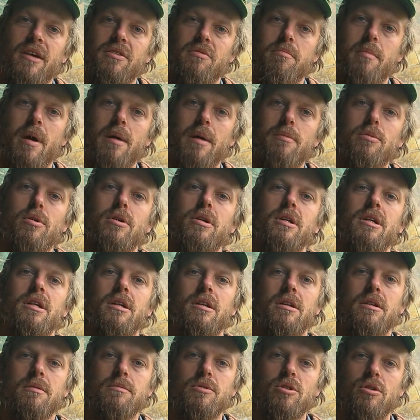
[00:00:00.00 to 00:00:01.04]
has memory and
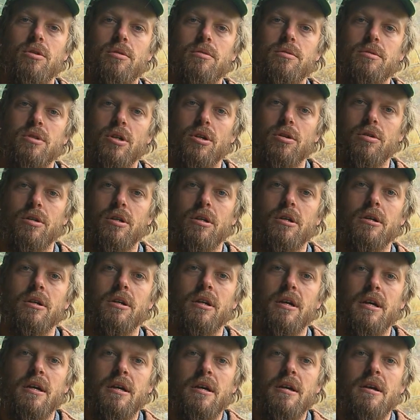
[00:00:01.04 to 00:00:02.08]
it absorbs odor.
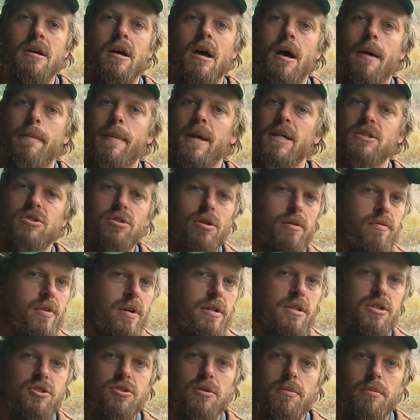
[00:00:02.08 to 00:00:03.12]
Um, and so a
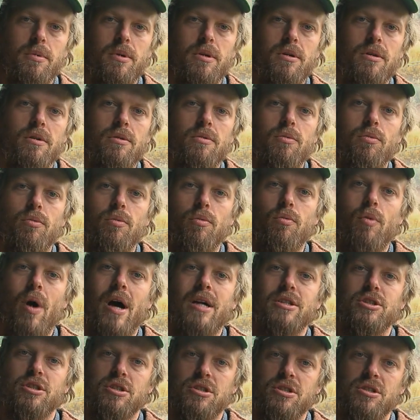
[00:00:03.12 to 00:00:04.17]
very simple
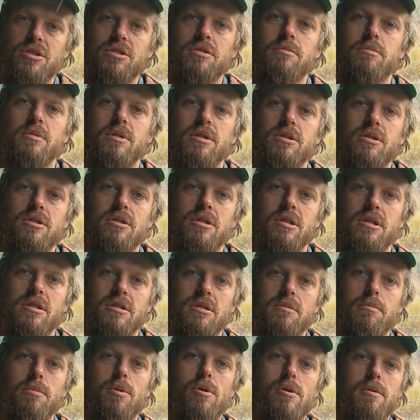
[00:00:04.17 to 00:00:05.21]
washing system is, is
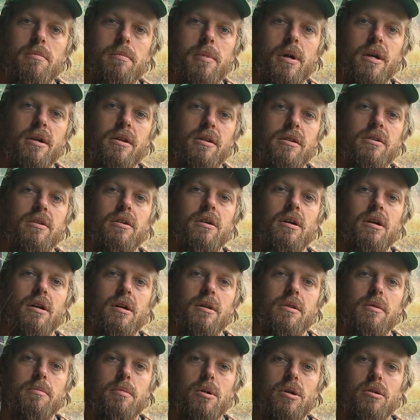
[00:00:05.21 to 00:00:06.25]
an important part of the, uh,
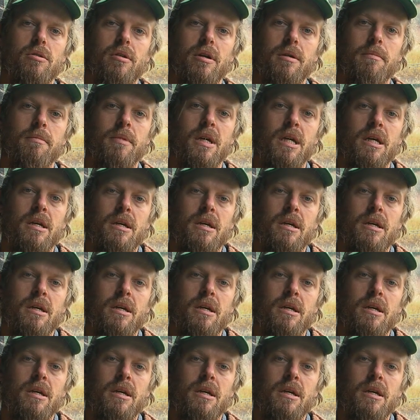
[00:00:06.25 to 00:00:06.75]
the program.